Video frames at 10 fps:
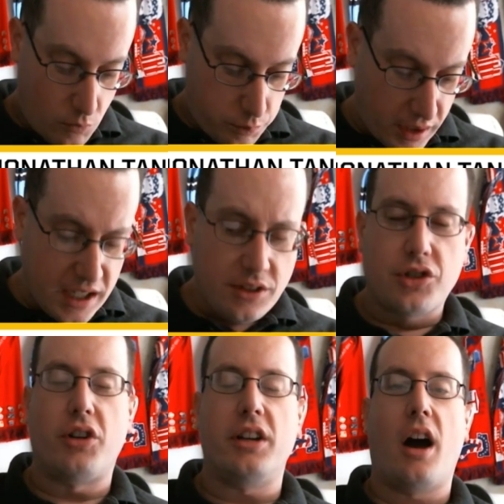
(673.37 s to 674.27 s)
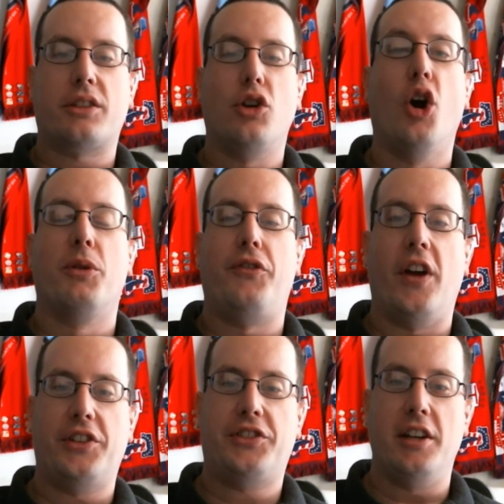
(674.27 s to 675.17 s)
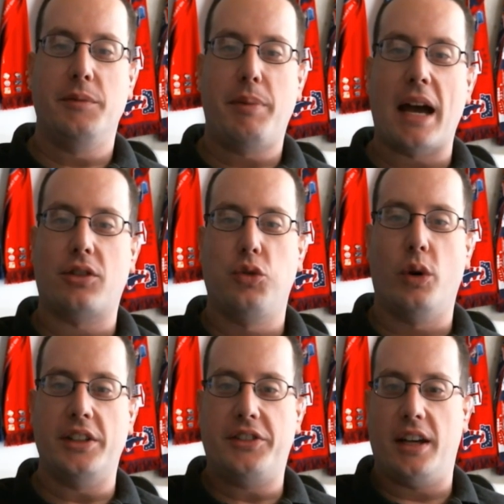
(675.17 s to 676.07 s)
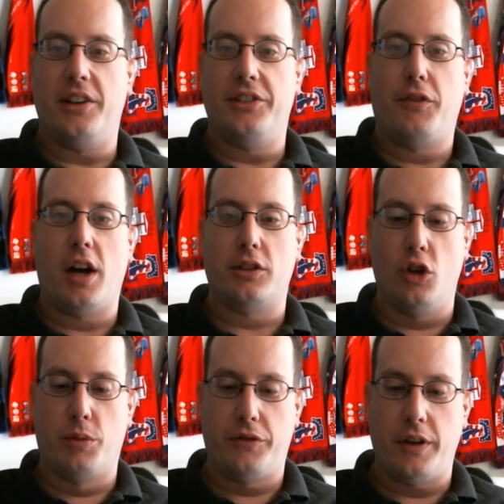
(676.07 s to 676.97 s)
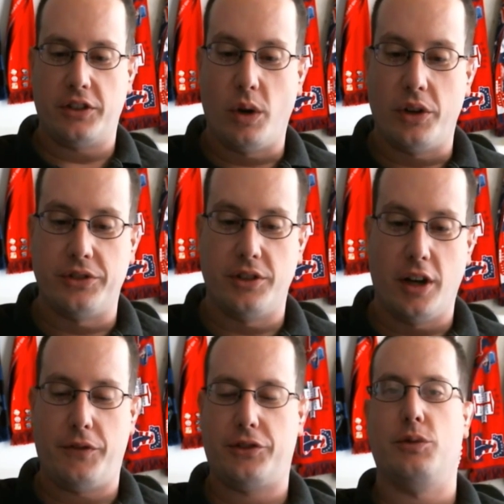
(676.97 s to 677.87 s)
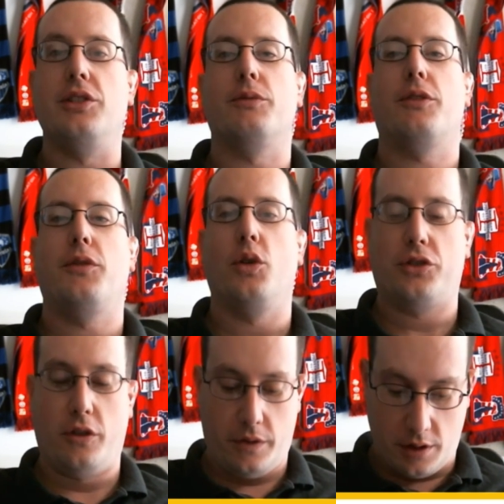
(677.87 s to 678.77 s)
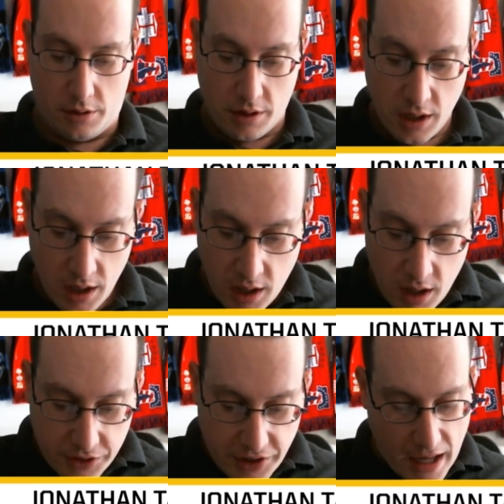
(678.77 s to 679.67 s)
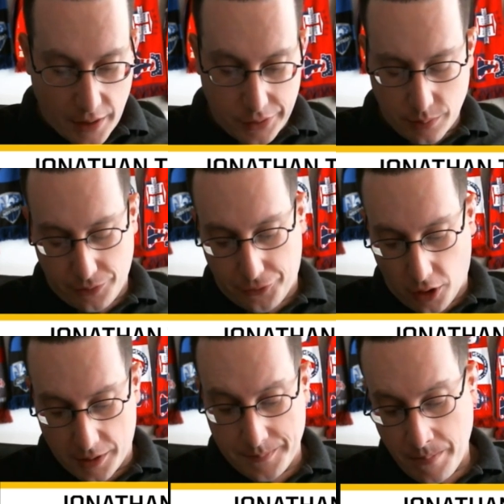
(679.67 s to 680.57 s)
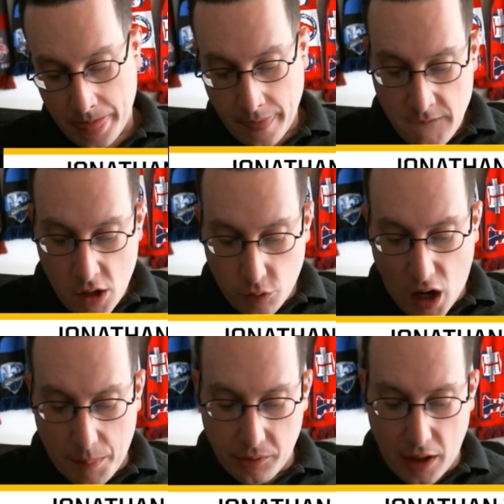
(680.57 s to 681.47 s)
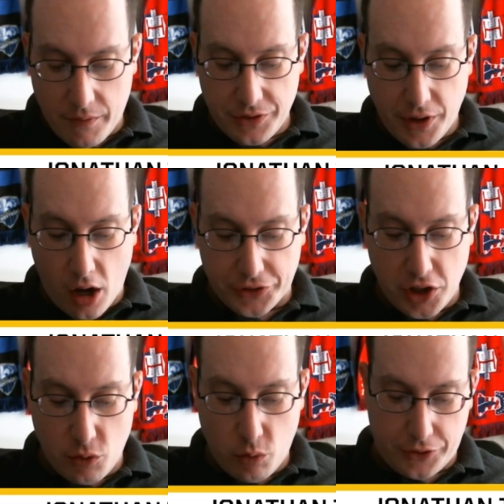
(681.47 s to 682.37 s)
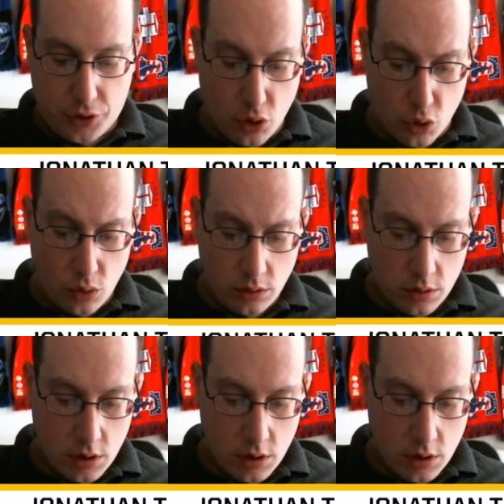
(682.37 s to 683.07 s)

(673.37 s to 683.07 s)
played during Oktoberfest, dating back to 2010, as if Oktoberfest wasn't enough as a reason for folks over there to have some fun. Robert Lewandowski with 2,